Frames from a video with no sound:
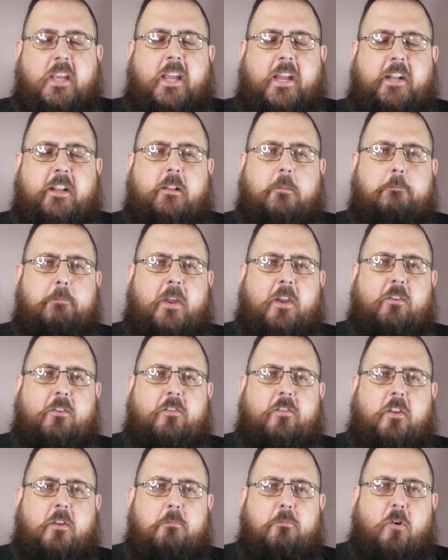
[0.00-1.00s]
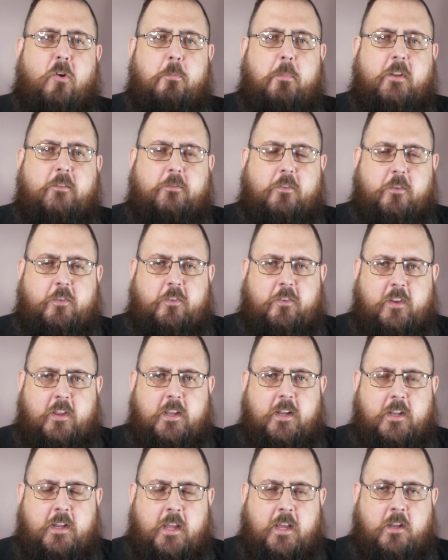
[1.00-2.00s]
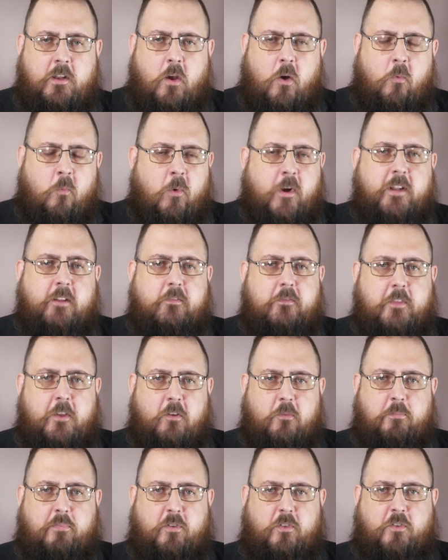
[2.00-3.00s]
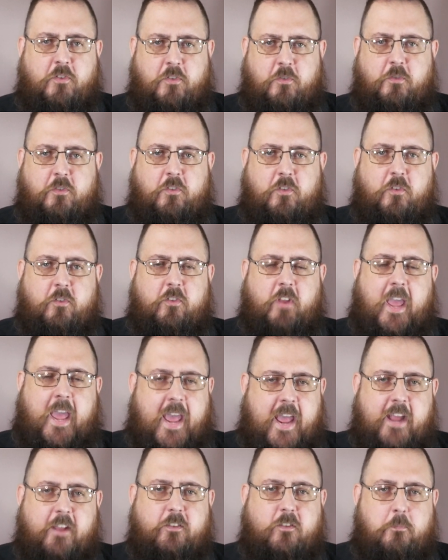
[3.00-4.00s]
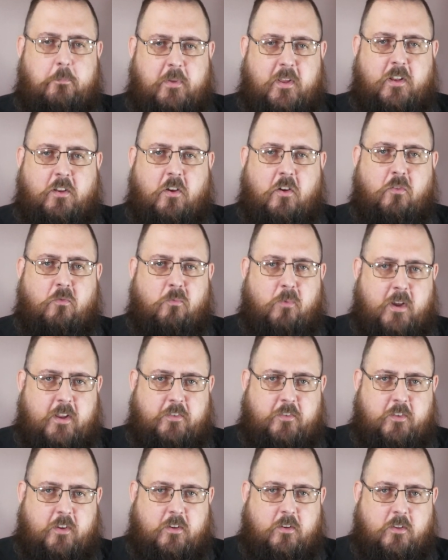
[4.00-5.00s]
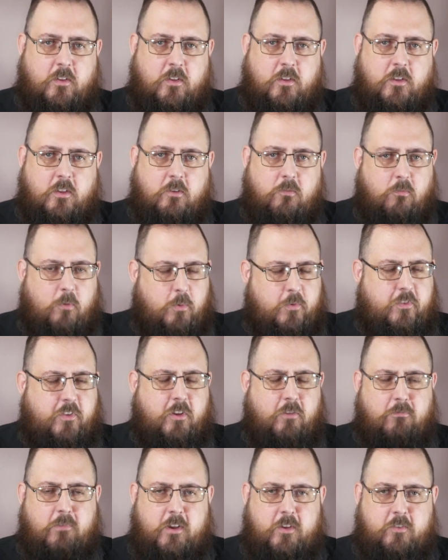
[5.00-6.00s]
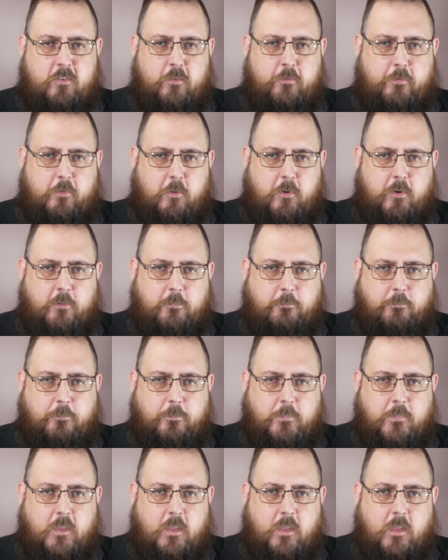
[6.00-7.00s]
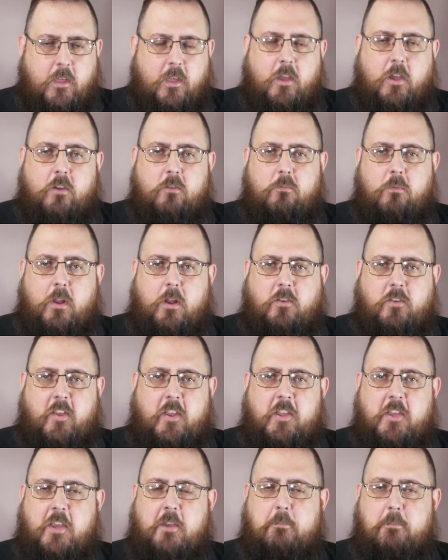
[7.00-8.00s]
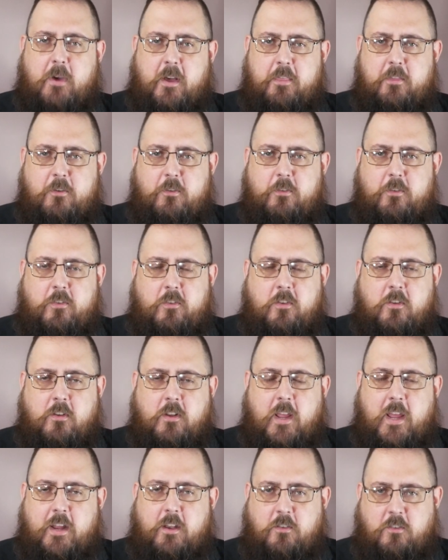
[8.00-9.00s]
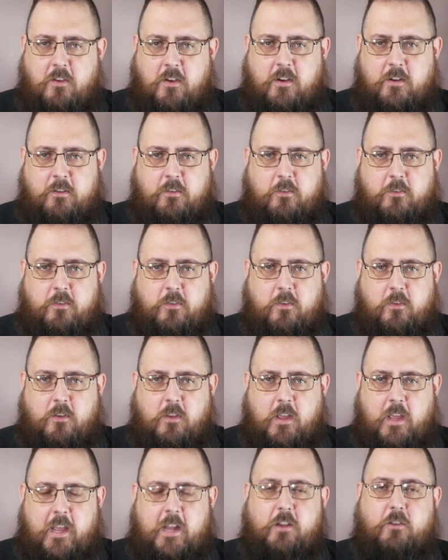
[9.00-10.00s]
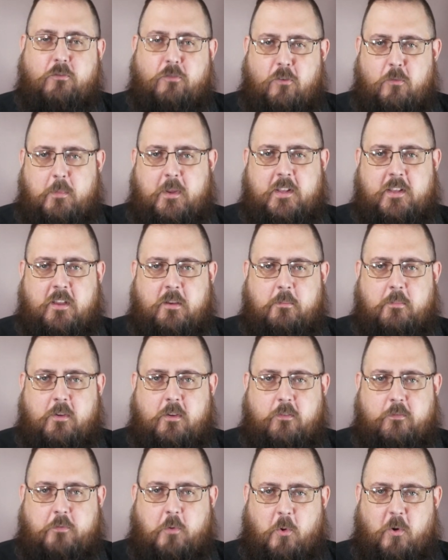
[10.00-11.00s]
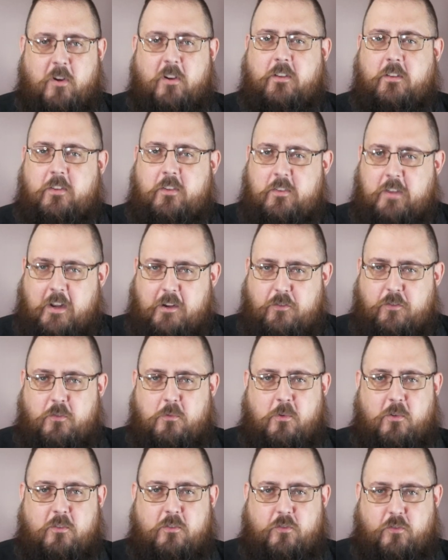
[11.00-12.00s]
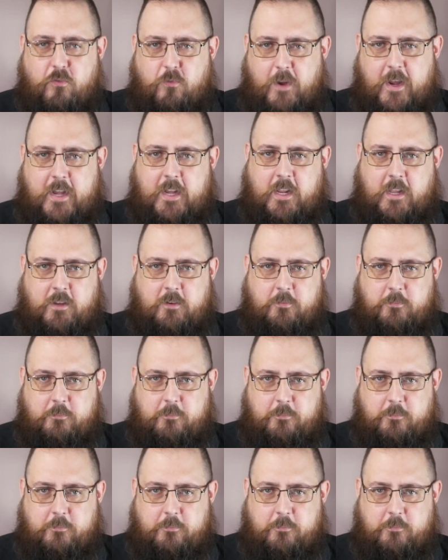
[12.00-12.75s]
In an embarrassing moment for CNN, one of their producers has been arrested. What was he arrested for? Taking mothers and daughters and grooming them for sexual training.